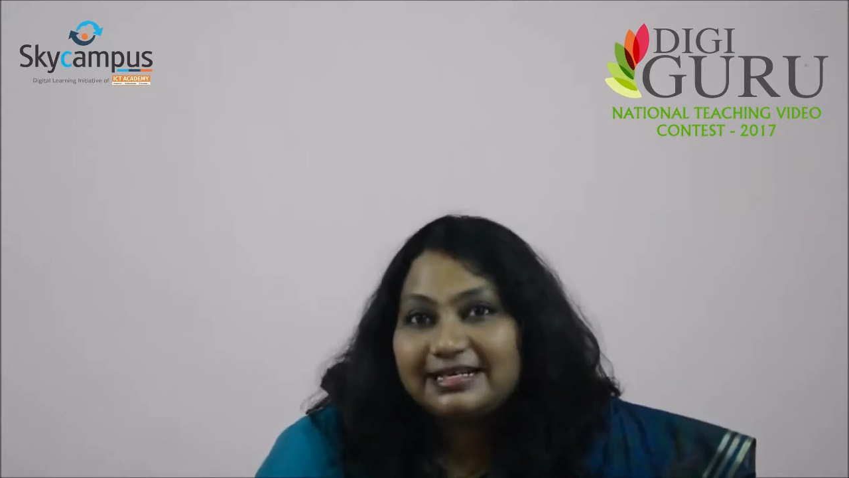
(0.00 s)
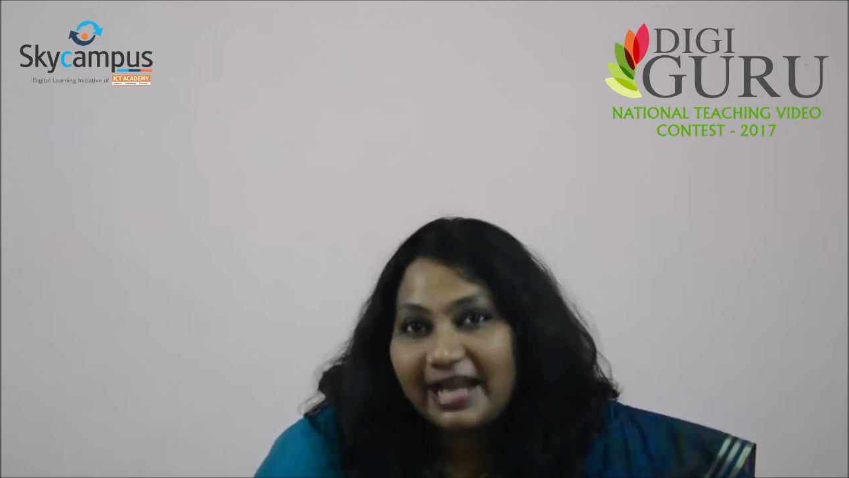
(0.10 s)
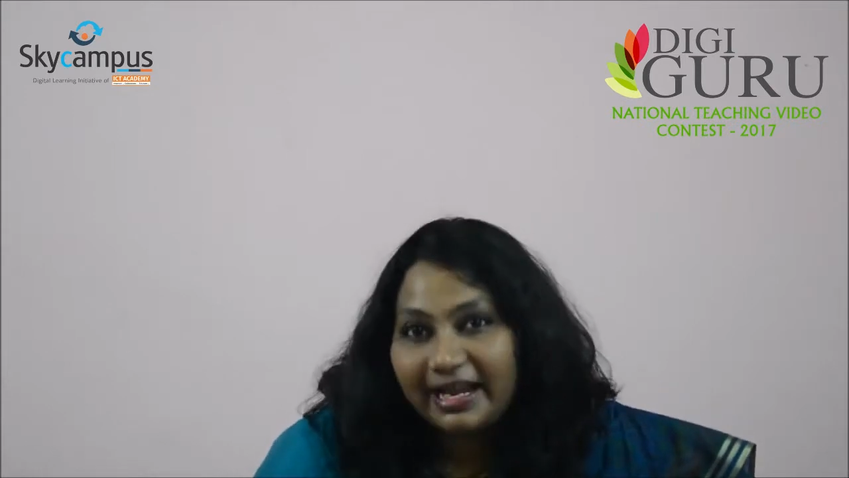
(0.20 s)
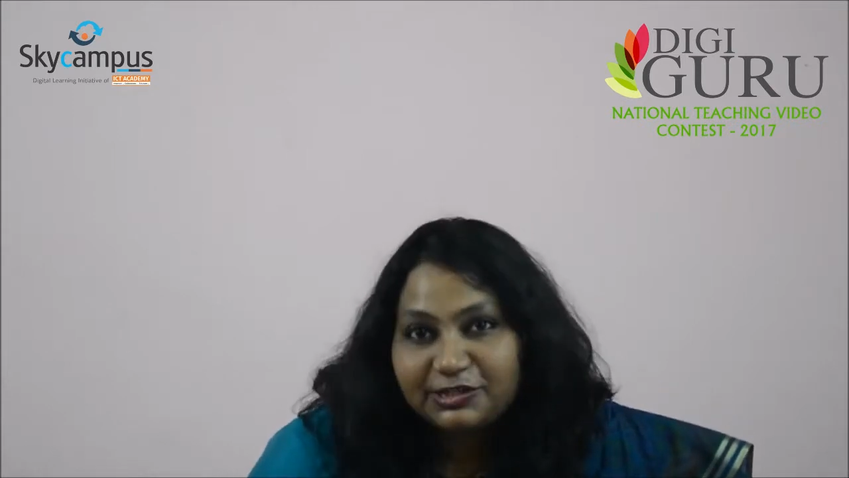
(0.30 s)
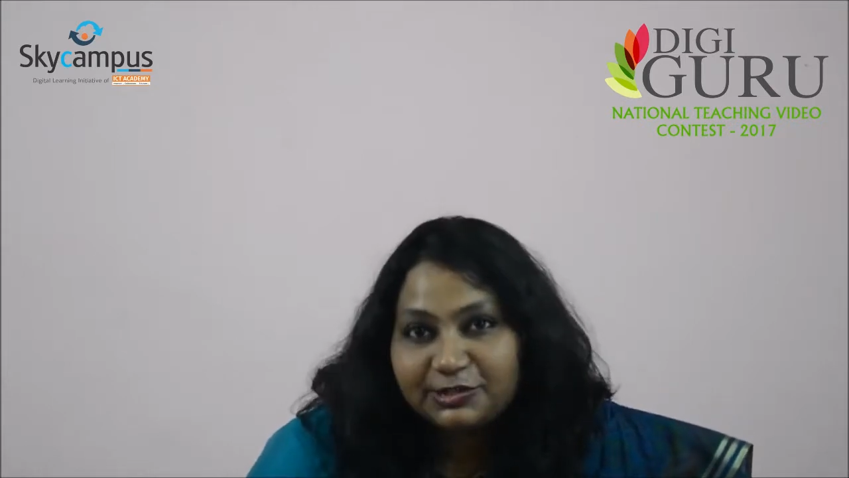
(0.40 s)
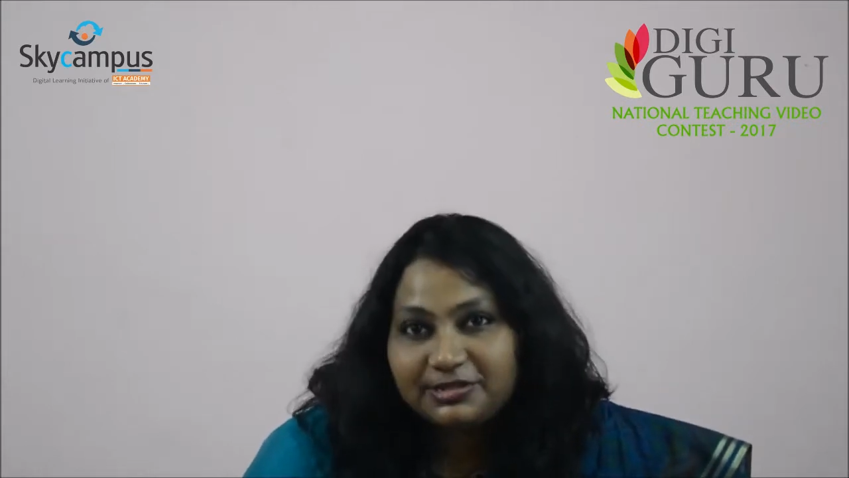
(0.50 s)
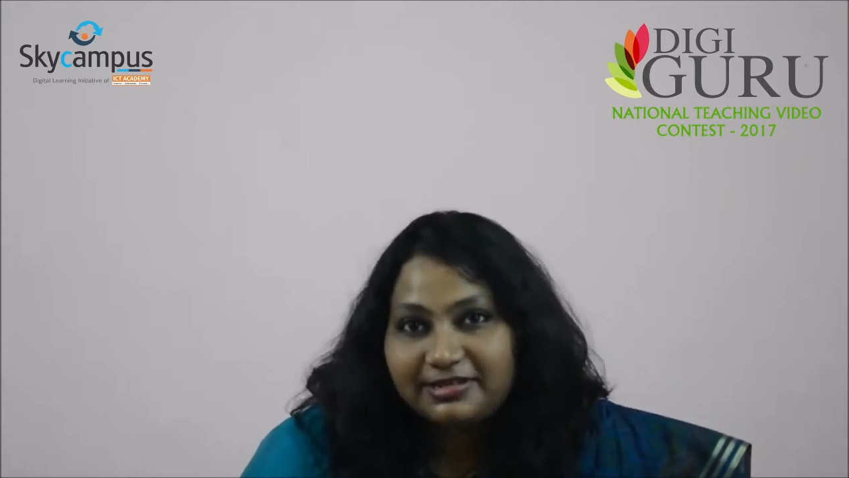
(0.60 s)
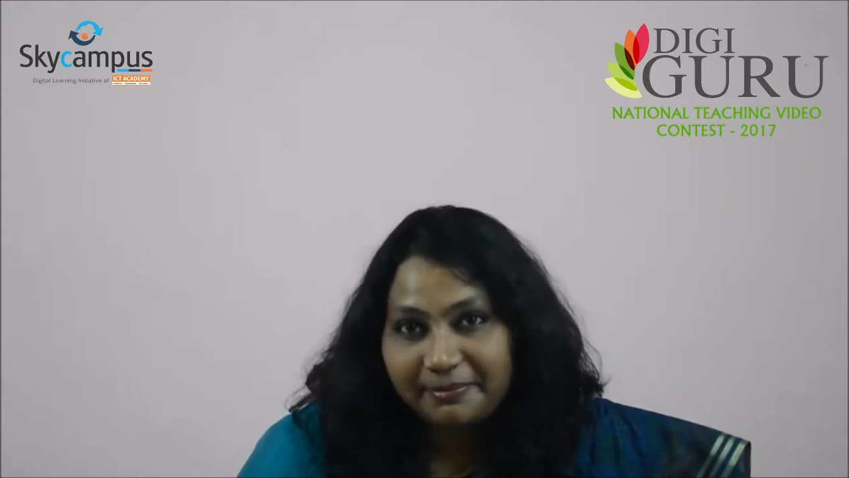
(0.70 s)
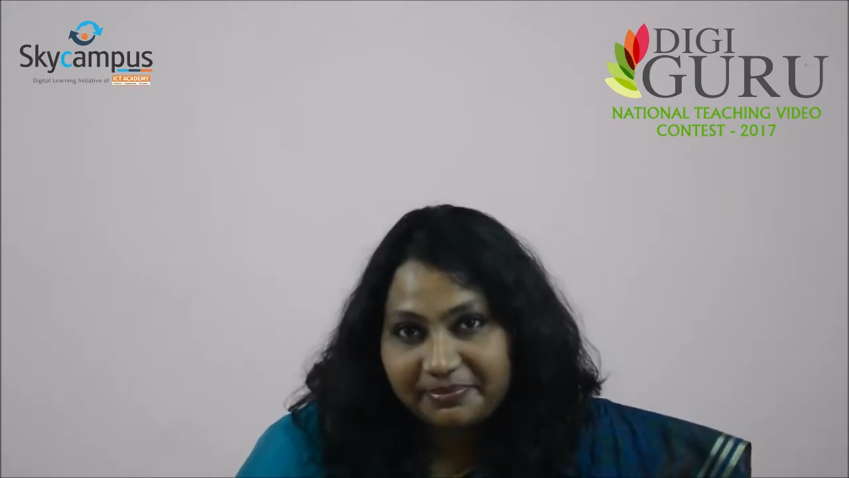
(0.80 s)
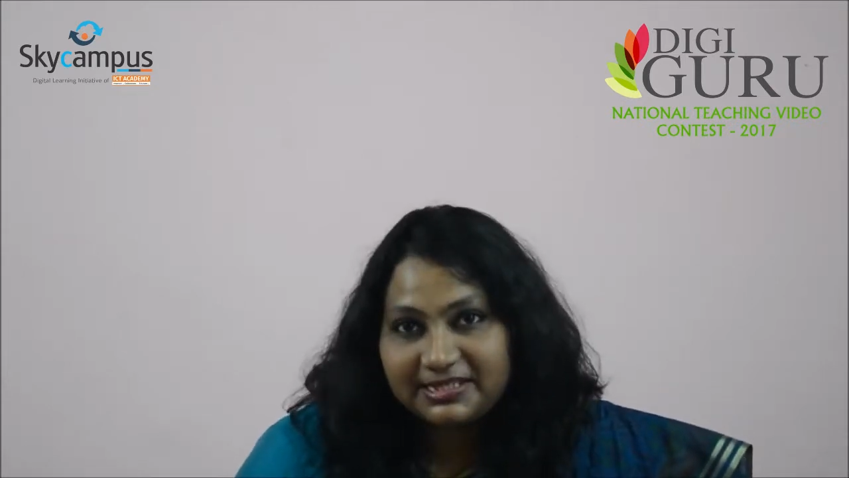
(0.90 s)
knighthood
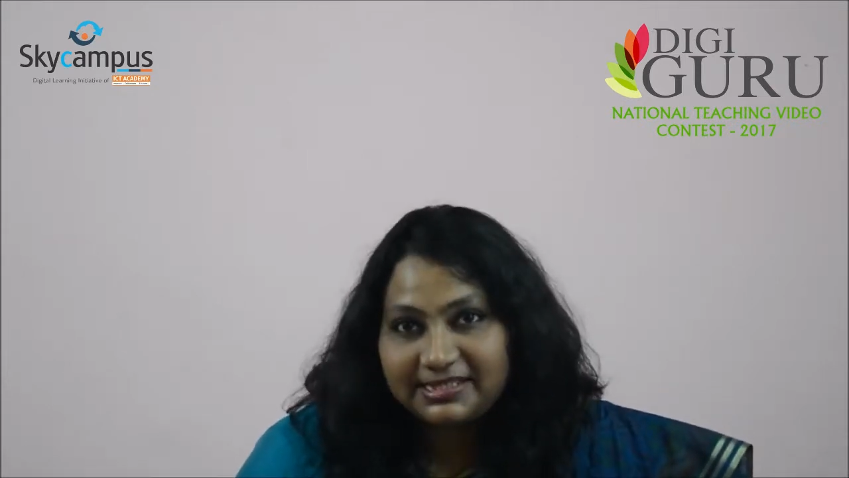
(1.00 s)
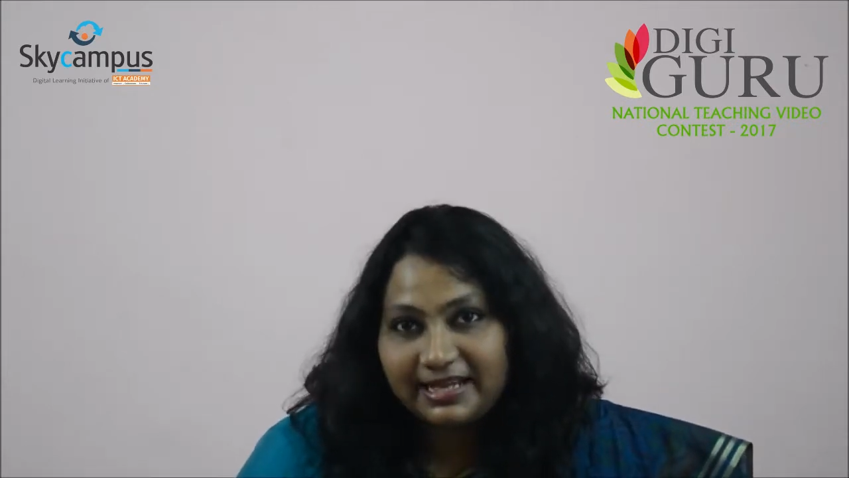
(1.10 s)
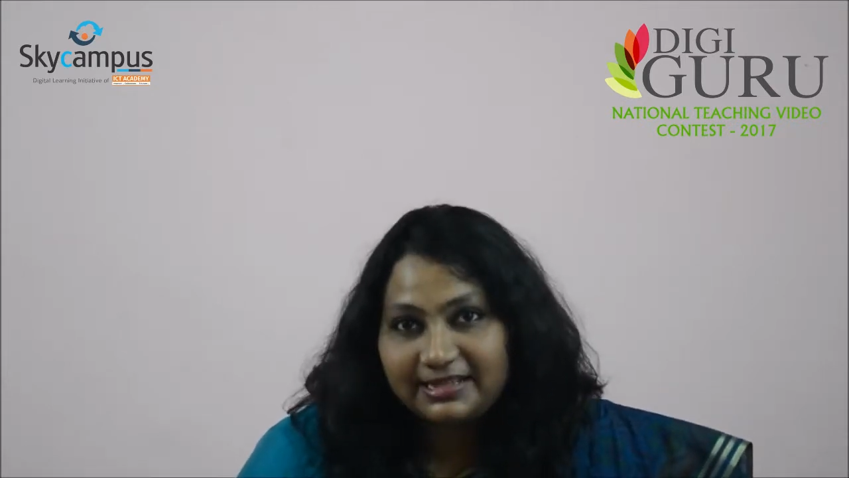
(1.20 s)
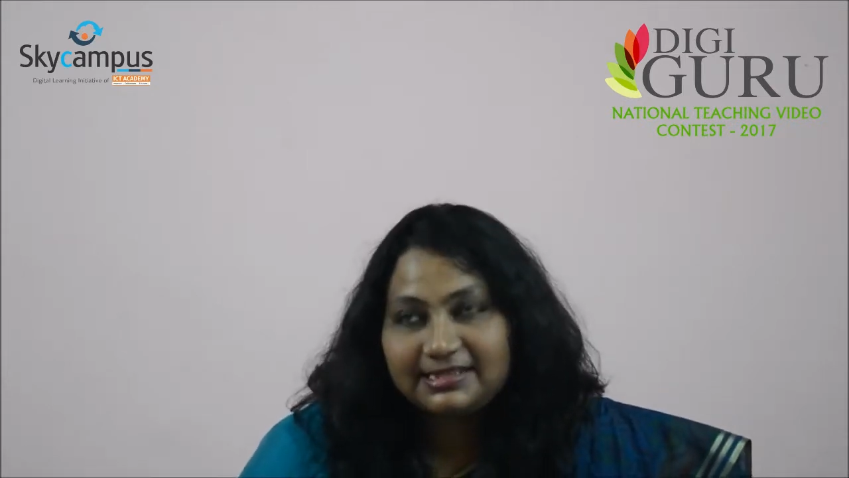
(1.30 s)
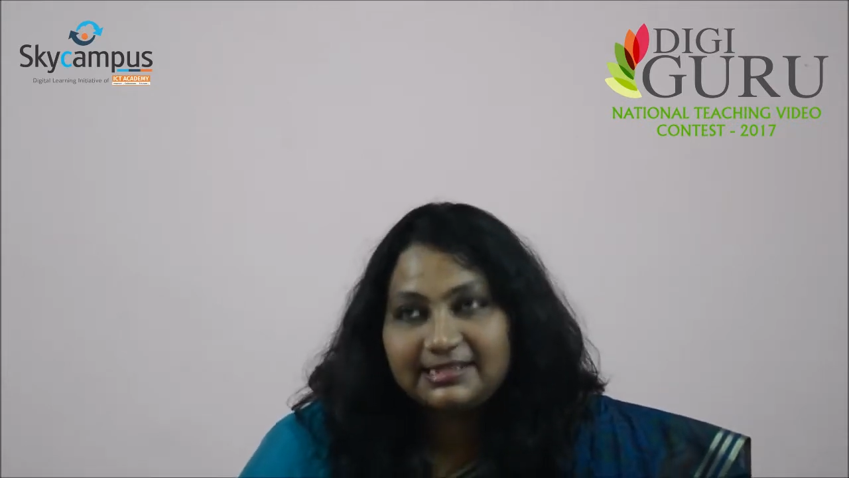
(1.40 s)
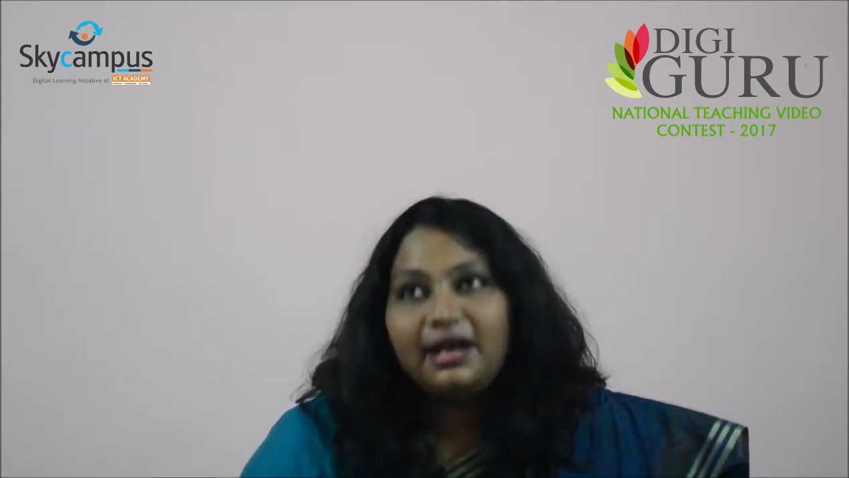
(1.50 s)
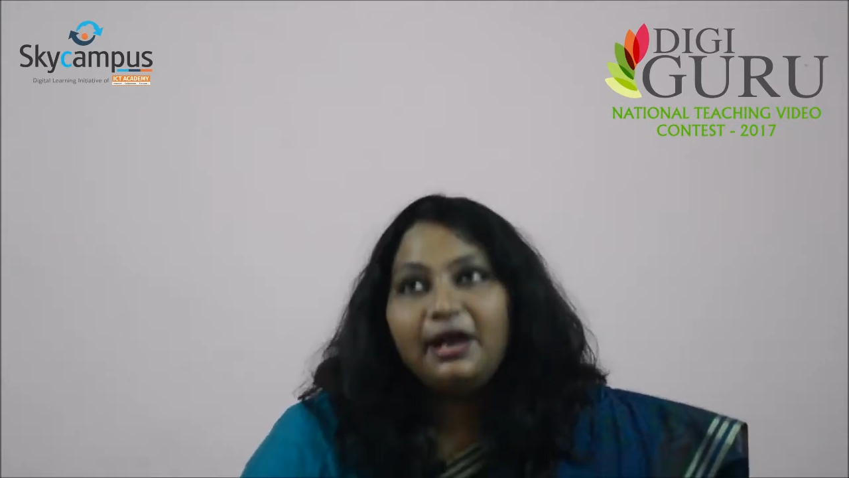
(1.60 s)
represents.